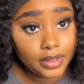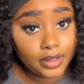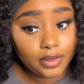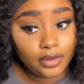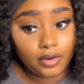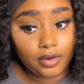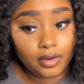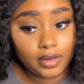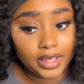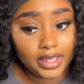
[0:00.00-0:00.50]

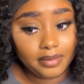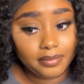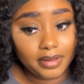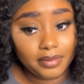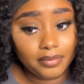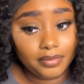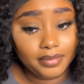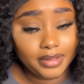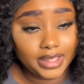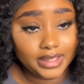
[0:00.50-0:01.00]
or like my
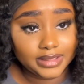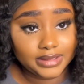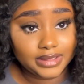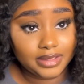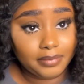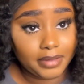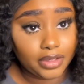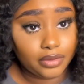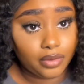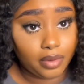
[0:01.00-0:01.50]
mommy like to say
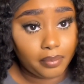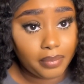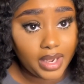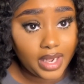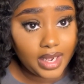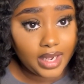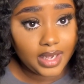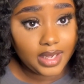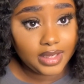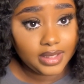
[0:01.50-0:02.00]
my
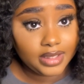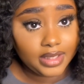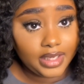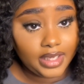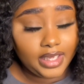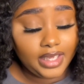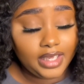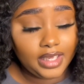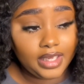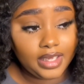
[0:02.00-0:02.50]
grandpa,
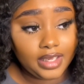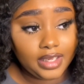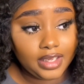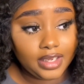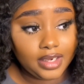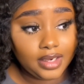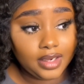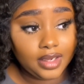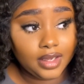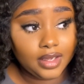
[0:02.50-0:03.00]

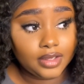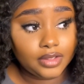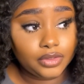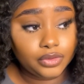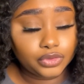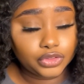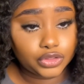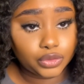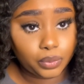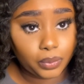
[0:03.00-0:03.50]
he
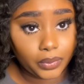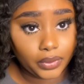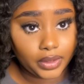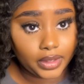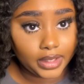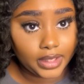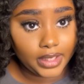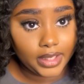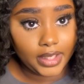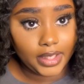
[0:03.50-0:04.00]
used to
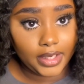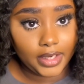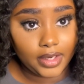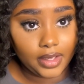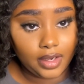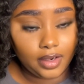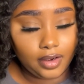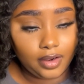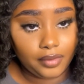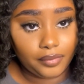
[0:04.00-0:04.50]
work in
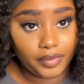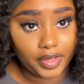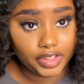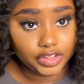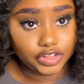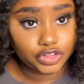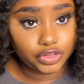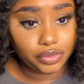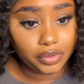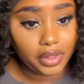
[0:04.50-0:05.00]
a
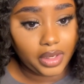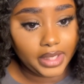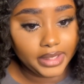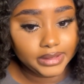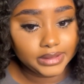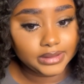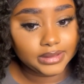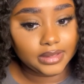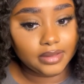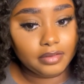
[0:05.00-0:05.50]

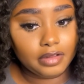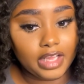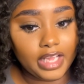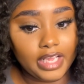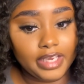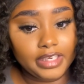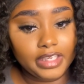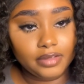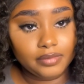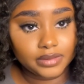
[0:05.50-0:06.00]
restaurant
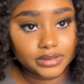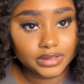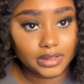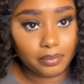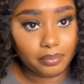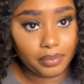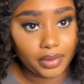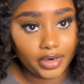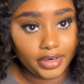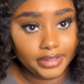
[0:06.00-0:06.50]
and he was a
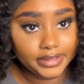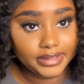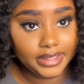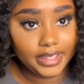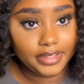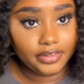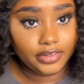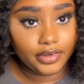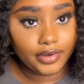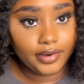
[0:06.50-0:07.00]

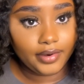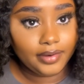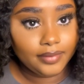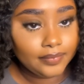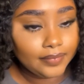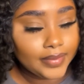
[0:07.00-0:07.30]
bartender,